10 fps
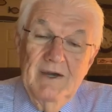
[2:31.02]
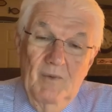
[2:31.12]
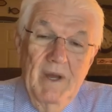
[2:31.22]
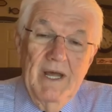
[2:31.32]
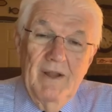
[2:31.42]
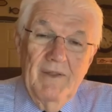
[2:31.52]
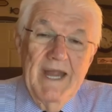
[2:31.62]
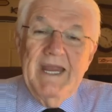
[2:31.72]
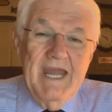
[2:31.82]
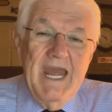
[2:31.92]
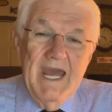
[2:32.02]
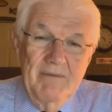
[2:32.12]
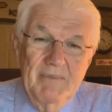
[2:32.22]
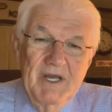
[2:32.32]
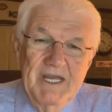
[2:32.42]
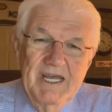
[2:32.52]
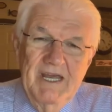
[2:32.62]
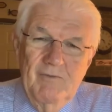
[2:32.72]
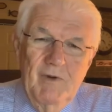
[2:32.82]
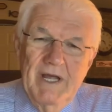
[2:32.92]
Well, they can be
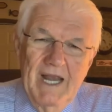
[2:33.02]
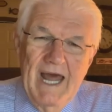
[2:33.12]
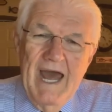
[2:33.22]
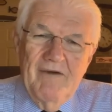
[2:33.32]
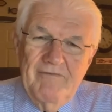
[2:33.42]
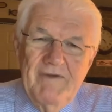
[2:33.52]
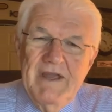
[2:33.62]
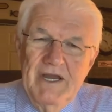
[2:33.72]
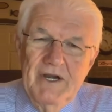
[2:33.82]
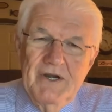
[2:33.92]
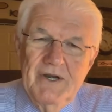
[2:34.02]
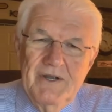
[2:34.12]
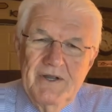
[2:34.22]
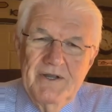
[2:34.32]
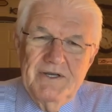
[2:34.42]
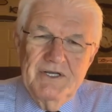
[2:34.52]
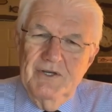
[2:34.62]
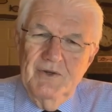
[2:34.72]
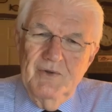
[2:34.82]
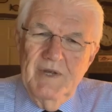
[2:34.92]
if we allow fear
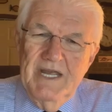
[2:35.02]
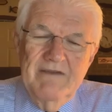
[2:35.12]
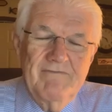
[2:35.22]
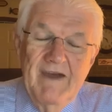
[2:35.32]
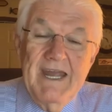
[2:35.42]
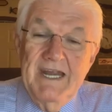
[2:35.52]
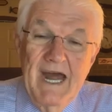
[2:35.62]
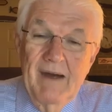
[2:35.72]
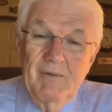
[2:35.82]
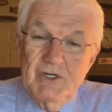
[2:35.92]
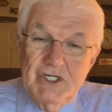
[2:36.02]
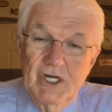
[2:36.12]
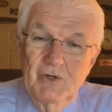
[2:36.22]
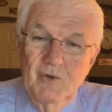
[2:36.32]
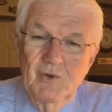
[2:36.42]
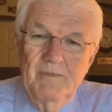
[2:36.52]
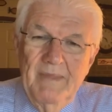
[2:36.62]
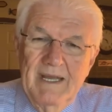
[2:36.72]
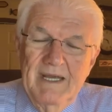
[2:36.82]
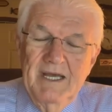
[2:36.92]
to invade our soul.
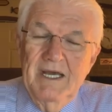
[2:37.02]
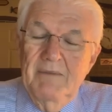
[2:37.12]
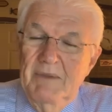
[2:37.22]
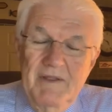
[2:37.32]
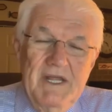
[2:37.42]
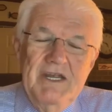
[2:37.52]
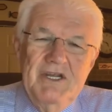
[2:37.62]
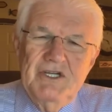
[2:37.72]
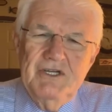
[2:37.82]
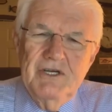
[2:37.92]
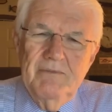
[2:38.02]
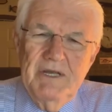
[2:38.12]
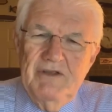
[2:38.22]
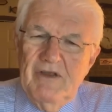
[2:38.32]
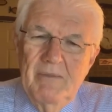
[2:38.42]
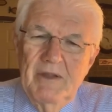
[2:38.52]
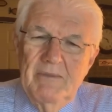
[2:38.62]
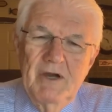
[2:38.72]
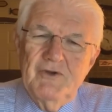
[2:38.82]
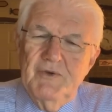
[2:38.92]
But these should be some of the
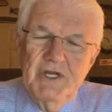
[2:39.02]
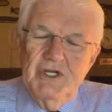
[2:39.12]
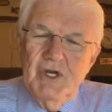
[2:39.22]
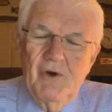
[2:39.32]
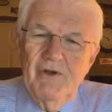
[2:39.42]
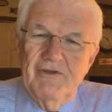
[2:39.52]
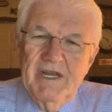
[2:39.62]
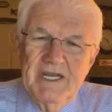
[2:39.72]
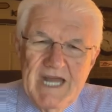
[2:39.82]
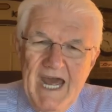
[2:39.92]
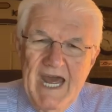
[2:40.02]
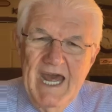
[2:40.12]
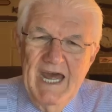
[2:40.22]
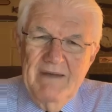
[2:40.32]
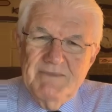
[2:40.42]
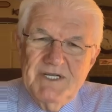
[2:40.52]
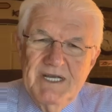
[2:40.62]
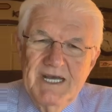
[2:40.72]
most rejoicing times